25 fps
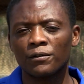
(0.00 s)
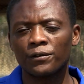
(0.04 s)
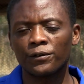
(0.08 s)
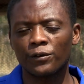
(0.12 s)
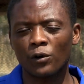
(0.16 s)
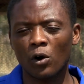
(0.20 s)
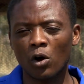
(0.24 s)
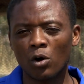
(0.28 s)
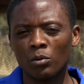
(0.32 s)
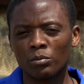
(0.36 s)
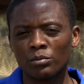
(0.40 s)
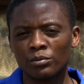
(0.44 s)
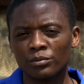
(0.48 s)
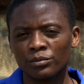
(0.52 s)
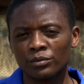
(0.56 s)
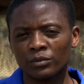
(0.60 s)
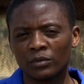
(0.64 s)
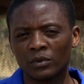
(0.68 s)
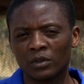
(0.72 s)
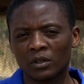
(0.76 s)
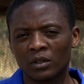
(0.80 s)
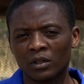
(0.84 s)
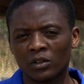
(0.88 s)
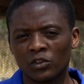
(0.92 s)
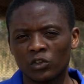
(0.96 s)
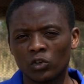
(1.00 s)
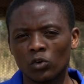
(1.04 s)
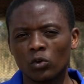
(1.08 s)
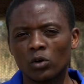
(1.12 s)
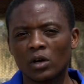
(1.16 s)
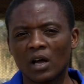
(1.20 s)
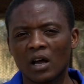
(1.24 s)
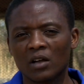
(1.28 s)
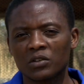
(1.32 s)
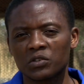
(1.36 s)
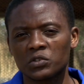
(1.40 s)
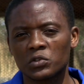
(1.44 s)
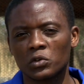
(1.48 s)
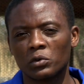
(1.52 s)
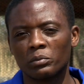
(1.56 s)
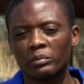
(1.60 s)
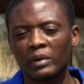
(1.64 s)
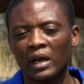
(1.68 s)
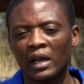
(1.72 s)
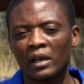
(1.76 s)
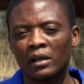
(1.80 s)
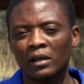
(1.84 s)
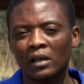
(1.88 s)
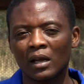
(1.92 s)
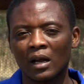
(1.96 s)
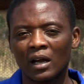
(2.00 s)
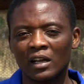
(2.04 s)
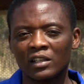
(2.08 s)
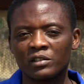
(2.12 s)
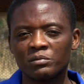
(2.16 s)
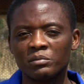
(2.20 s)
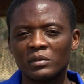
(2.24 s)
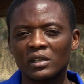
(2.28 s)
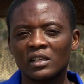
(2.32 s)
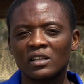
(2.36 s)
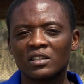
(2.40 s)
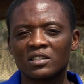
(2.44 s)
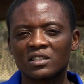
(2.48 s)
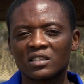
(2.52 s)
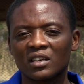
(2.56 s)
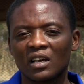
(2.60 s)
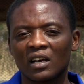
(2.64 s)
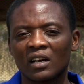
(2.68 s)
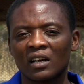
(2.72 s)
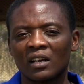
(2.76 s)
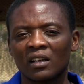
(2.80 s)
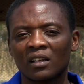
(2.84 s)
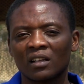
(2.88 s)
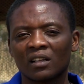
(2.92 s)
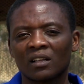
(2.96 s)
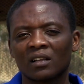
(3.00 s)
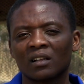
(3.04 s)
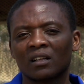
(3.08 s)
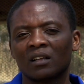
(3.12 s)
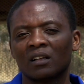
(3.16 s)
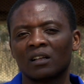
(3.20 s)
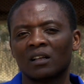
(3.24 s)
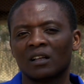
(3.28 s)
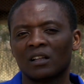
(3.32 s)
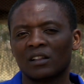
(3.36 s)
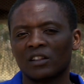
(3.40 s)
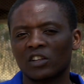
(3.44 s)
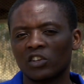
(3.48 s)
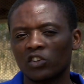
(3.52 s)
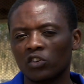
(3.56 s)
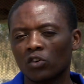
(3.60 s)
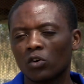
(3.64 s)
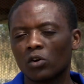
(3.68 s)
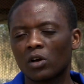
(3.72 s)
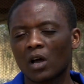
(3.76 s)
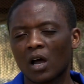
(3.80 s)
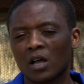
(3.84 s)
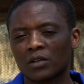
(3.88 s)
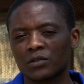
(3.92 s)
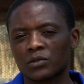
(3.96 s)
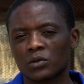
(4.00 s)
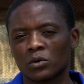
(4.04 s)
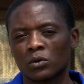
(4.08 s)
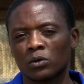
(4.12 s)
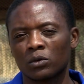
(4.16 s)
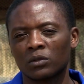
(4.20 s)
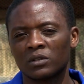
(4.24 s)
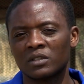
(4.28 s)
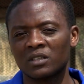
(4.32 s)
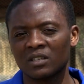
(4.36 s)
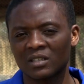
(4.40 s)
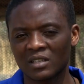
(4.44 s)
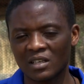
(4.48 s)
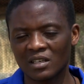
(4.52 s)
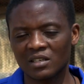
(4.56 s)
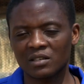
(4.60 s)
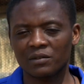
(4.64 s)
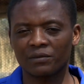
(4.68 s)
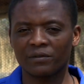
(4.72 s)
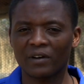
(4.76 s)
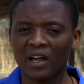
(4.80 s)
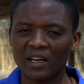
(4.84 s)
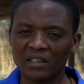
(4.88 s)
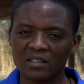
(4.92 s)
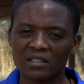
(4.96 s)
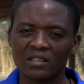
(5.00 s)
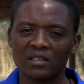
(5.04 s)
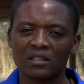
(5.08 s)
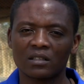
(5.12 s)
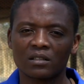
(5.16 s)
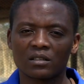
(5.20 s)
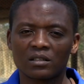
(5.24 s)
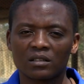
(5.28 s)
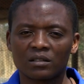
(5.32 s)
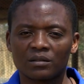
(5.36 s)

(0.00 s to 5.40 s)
from Newcastle by administering the Newcastle disease vaccine.